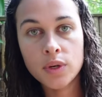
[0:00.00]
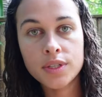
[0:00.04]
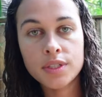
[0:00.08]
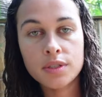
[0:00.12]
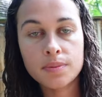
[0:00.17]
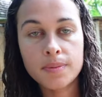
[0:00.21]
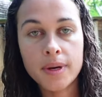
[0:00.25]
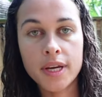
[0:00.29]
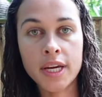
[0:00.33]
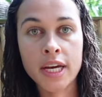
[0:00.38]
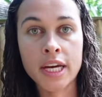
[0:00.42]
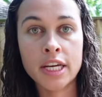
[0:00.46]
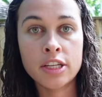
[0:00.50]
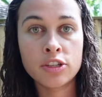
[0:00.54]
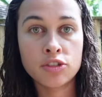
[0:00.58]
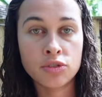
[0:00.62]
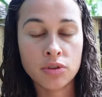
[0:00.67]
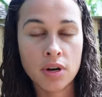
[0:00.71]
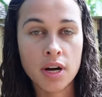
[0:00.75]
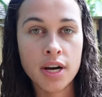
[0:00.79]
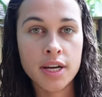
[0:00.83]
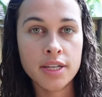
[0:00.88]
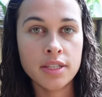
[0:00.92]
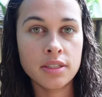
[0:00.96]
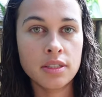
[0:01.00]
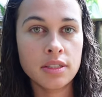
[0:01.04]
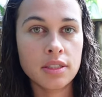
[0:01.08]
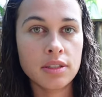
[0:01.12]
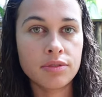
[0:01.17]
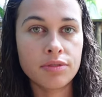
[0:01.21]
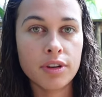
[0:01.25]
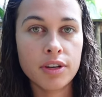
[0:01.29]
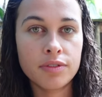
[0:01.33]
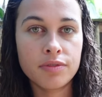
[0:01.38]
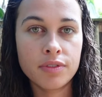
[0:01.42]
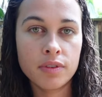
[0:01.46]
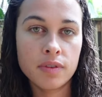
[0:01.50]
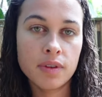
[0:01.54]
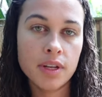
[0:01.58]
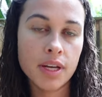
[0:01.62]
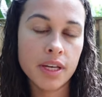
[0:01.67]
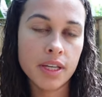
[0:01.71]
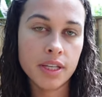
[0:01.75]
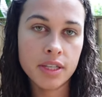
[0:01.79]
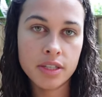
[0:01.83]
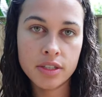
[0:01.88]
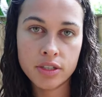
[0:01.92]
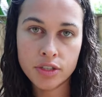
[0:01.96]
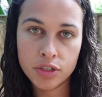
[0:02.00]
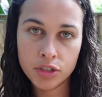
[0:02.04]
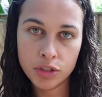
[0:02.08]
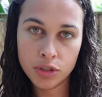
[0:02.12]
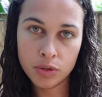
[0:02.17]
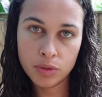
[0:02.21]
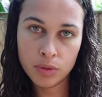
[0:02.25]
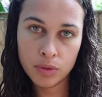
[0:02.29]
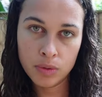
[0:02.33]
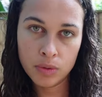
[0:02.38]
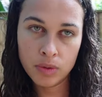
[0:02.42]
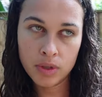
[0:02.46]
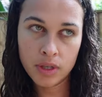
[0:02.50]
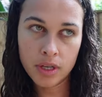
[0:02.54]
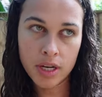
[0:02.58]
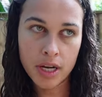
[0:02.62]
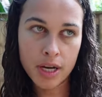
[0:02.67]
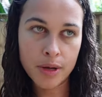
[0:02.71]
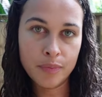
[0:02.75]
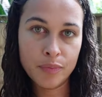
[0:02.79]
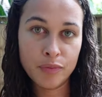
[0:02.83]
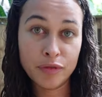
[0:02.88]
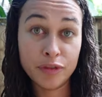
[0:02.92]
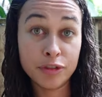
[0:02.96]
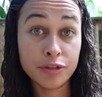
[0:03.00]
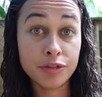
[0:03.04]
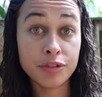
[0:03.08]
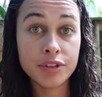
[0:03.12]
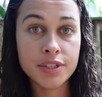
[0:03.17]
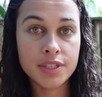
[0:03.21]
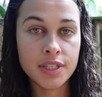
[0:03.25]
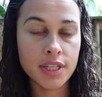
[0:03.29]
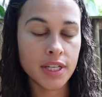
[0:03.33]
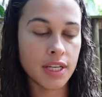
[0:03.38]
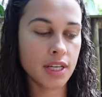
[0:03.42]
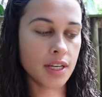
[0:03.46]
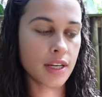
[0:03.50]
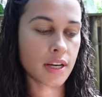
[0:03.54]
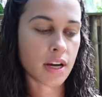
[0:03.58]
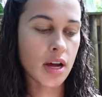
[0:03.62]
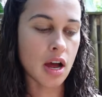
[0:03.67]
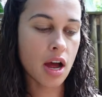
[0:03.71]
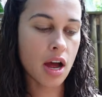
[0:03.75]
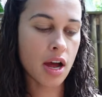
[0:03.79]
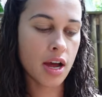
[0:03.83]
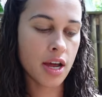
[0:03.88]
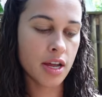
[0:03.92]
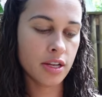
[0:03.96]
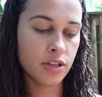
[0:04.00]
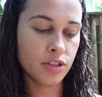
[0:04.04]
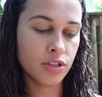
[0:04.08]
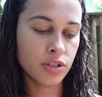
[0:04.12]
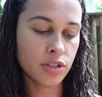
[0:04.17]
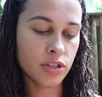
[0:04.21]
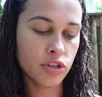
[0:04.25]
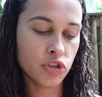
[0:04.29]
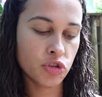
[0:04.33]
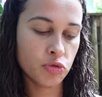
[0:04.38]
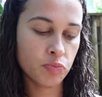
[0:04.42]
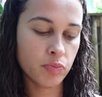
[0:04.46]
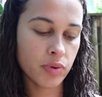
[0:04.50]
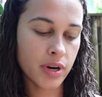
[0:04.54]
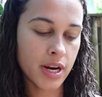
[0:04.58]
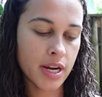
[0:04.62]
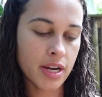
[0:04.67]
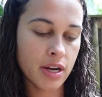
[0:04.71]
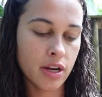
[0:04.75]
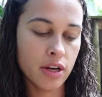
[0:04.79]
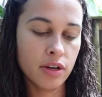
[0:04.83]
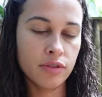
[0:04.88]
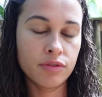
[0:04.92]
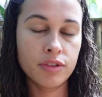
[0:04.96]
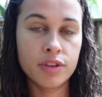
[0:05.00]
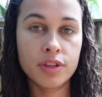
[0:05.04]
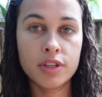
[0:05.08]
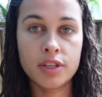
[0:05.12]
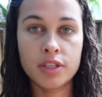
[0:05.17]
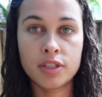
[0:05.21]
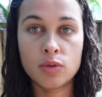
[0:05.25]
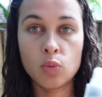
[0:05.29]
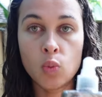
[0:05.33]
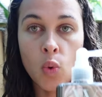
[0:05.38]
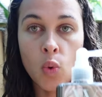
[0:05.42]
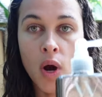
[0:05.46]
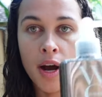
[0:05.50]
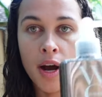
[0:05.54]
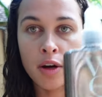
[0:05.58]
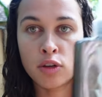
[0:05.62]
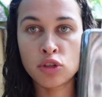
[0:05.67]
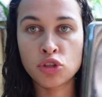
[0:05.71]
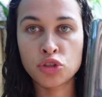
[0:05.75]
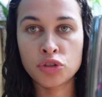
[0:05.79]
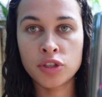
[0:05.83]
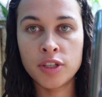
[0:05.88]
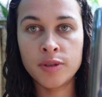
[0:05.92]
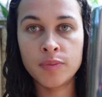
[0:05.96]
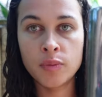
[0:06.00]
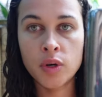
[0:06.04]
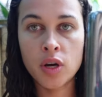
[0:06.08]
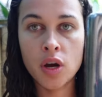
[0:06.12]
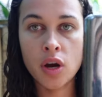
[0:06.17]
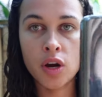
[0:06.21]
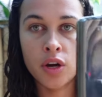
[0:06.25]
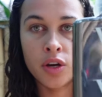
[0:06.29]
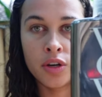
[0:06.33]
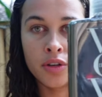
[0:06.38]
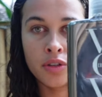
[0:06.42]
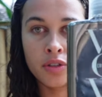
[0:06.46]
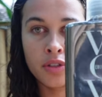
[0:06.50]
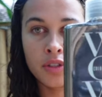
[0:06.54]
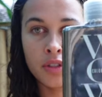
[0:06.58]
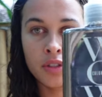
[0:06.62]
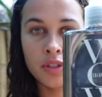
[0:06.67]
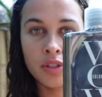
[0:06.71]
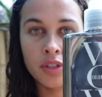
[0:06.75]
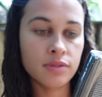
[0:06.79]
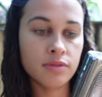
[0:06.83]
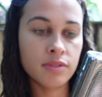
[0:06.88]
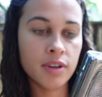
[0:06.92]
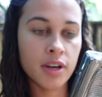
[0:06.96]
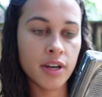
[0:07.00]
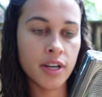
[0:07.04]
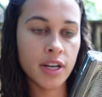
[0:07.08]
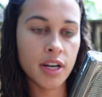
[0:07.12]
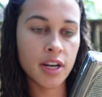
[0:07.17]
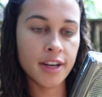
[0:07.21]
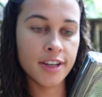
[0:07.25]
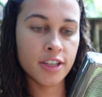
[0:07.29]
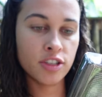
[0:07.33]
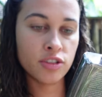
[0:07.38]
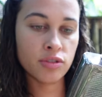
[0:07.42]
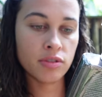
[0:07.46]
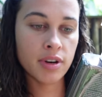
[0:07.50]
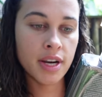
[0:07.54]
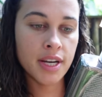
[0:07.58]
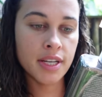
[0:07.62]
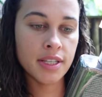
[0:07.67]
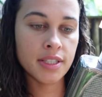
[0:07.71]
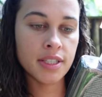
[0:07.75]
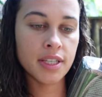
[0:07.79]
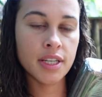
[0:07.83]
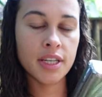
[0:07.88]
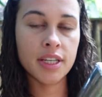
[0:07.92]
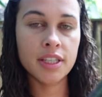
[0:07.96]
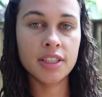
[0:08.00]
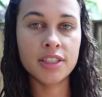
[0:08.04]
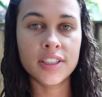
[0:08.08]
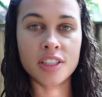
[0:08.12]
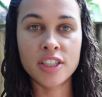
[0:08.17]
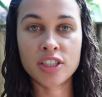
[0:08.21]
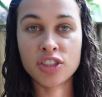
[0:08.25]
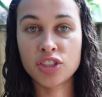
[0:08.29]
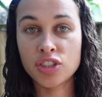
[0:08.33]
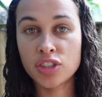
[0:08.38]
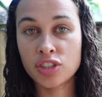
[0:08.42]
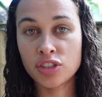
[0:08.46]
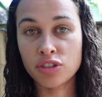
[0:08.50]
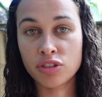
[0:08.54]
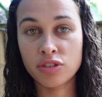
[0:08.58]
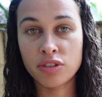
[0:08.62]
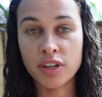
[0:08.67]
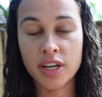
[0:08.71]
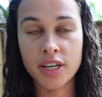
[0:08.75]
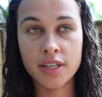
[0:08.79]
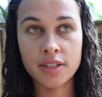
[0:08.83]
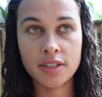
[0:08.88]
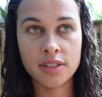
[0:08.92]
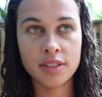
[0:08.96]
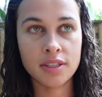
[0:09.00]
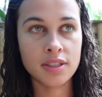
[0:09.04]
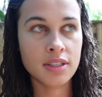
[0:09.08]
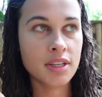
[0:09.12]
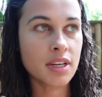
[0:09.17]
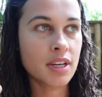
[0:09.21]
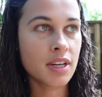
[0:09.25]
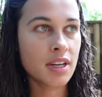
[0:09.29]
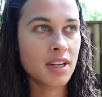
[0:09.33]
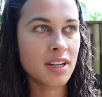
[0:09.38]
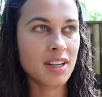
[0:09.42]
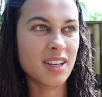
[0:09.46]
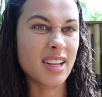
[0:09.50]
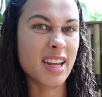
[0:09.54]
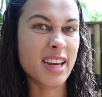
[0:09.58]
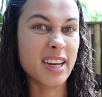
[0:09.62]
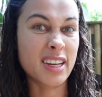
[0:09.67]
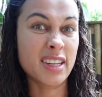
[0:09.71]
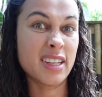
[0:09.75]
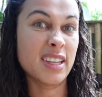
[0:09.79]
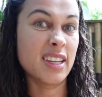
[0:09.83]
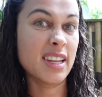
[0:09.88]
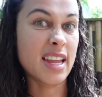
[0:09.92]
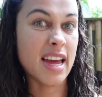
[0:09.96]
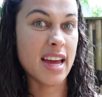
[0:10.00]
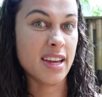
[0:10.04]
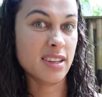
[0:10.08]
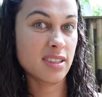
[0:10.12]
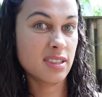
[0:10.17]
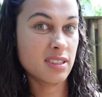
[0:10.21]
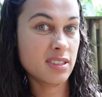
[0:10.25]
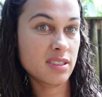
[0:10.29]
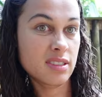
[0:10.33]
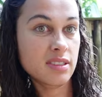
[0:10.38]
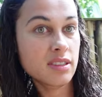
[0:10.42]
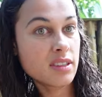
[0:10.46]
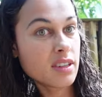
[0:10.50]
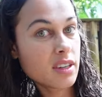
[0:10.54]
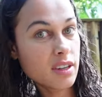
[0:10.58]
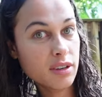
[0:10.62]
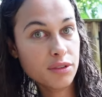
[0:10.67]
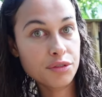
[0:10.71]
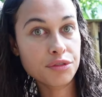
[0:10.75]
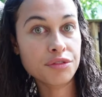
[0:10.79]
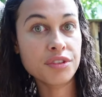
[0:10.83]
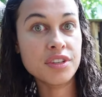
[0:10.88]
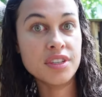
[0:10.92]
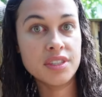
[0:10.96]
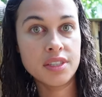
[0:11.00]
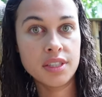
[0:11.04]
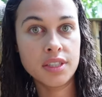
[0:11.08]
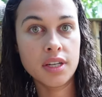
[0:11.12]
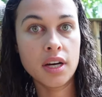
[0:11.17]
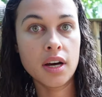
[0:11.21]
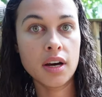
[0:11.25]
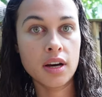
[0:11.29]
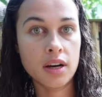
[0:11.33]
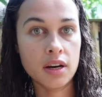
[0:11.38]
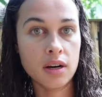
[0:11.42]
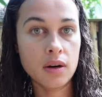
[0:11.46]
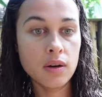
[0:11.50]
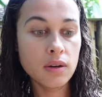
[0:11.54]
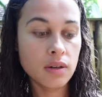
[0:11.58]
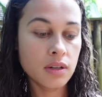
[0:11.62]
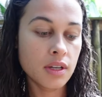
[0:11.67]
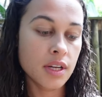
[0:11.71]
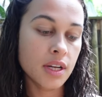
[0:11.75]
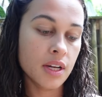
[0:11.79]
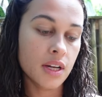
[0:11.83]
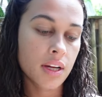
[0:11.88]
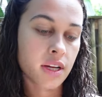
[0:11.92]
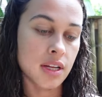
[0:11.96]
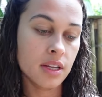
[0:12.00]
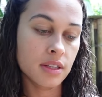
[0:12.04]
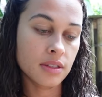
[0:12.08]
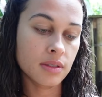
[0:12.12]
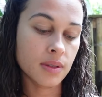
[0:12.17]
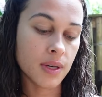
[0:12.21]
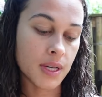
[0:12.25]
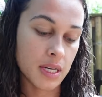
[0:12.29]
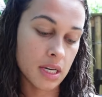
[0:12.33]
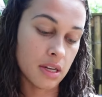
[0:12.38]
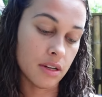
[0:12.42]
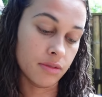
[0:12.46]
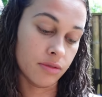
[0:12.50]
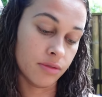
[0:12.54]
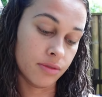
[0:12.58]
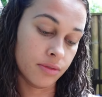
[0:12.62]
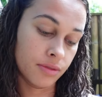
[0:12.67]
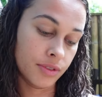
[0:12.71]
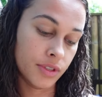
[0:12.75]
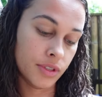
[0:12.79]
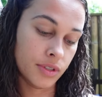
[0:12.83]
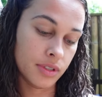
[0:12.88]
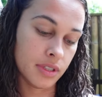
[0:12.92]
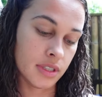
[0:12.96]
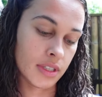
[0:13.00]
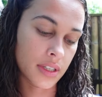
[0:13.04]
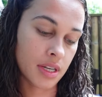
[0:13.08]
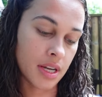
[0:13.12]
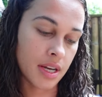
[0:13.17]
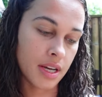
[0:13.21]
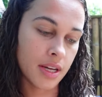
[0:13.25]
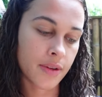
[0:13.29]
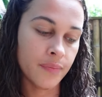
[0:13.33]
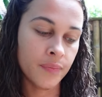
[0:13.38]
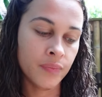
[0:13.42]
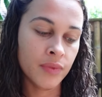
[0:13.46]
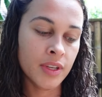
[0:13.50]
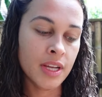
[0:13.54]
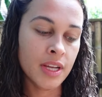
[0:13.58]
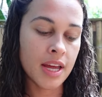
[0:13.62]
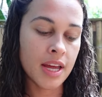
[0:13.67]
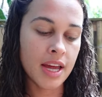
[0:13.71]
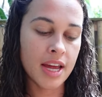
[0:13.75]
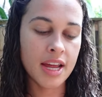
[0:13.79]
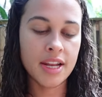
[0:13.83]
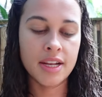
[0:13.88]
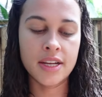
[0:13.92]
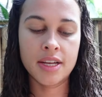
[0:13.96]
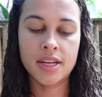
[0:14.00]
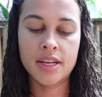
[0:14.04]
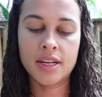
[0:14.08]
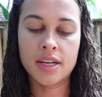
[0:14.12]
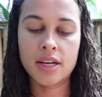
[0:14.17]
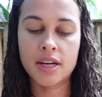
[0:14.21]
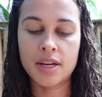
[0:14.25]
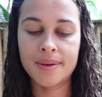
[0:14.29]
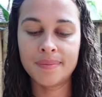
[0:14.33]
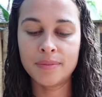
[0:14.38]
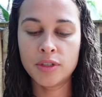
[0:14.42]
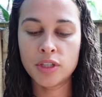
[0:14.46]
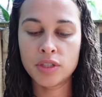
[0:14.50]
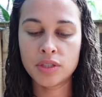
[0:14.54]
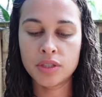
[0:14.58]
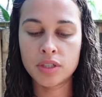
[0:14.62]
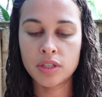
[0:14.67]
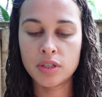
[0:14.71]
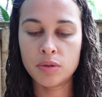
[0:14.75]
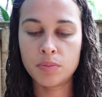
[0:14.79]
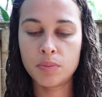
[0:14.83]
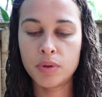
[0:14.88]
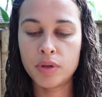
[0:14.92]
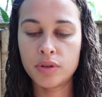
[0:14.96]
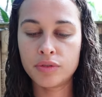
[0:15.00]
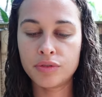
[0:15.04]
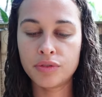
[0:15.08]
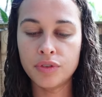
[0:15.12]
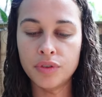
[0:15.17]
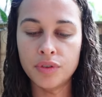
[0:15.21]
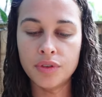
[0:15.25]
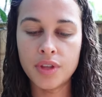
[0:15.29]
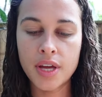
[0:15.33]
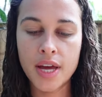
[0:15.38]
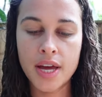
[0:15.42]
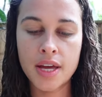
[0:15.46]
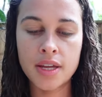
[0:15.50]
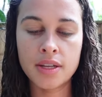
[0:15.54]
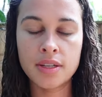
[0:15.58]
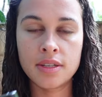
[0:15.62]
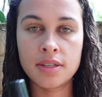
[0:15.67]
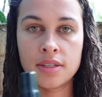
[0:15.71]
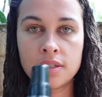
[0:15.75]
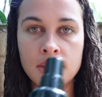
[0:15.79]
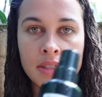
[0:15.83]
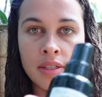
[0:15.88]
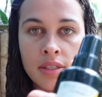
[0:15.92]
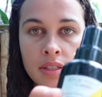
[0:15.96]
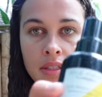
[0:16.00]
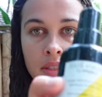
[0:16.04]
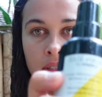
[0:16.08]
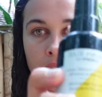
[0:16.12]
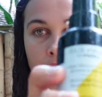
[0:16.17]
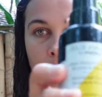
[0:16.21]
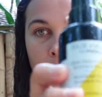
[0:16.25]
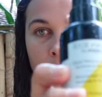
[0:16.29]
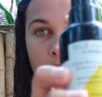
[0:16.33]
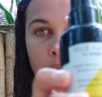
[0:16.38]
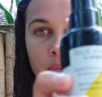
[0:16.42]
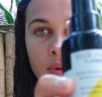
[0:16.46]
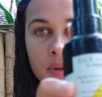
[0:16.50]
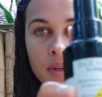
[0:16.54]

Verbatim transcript: once my hair dries, if I feel like it's too um, frizzy, I just spray over this Wild Dream coat. It's very hydrating and it just creates like a less frizzy curl. So I love using that. And then I'm just gonna put through the ends some